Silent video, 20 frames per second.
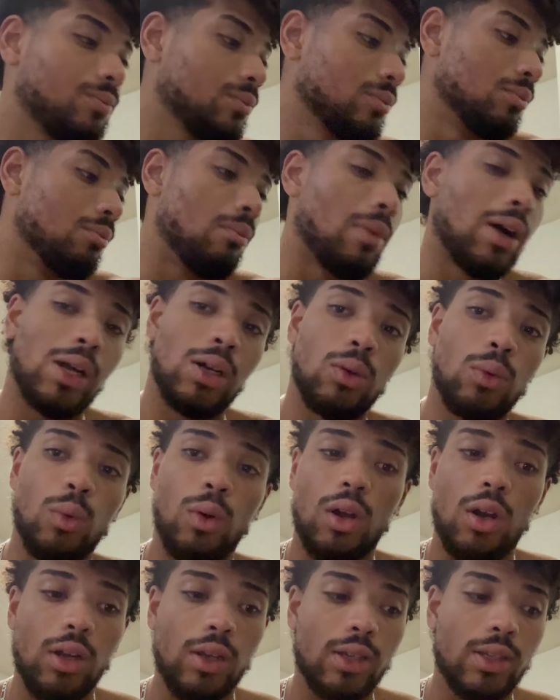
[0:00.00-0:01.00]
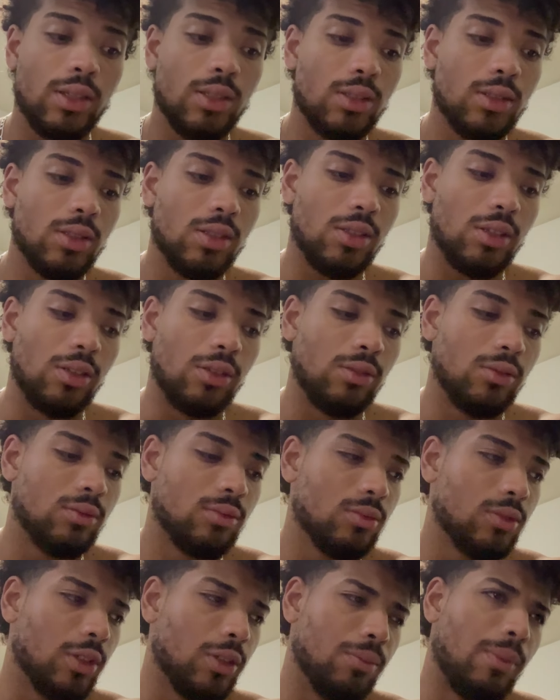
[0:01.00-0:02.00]
mile walk.
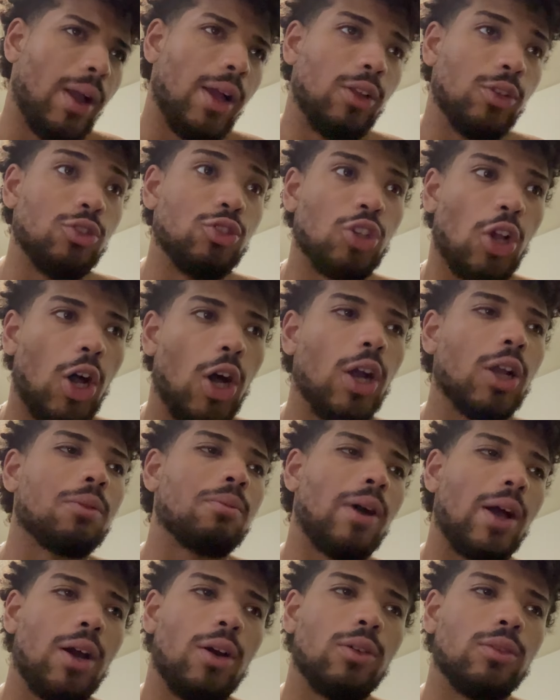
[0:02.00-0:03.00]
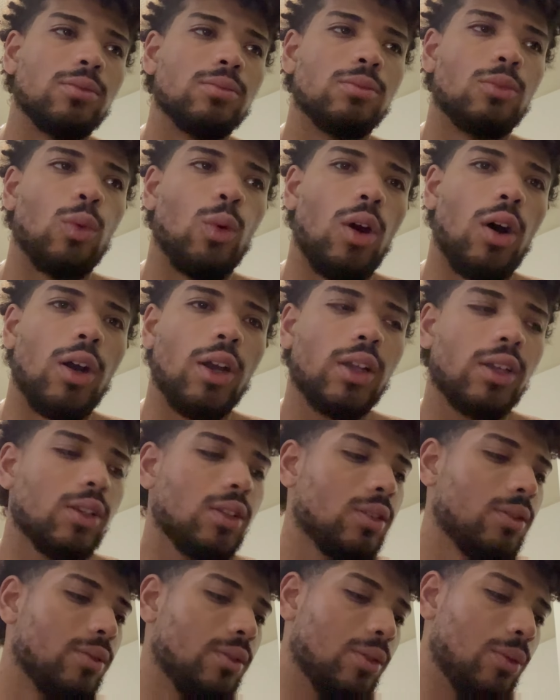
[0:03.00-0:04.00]
Or mile jog, mile walk,
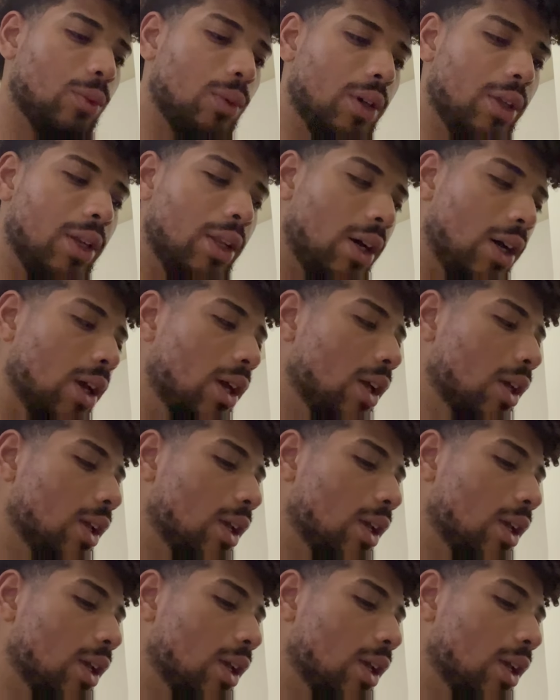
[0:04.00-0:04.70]
and whatnot.